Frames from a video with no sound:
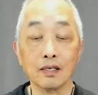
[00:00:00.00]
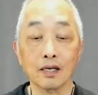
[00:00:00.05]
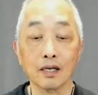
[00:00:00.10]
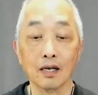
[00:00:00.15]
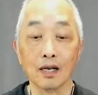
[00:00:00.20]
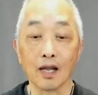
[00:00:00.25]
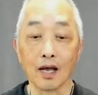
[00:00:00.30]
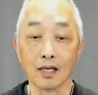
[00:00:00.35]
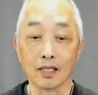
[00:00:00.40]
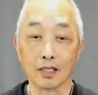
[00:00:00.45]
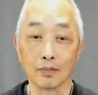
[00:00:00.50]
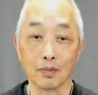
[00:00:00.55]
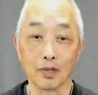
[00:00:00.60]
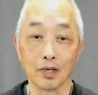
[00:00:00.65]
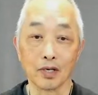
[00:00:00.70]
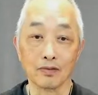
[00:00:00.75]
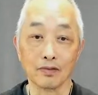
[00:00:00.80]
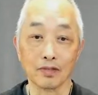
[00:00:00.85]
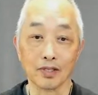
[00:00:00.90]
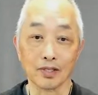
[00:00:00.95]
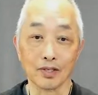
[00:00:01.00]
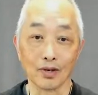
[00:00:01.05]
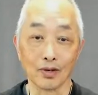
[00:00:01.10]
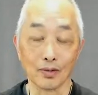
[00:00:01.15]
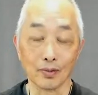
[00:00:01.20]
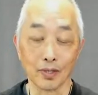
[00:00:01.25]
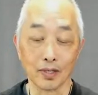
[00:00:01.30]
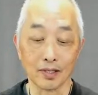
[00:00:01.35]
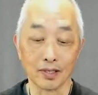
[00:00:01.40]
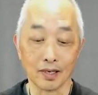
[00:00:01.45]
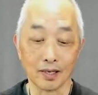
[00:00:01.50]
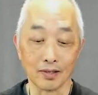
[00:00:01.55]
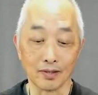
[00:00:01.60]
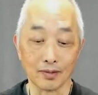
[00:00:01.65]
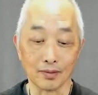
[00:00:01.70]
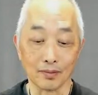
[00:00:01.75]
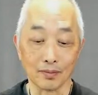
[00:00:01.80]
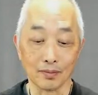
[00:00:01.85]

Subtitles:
last breath is always out.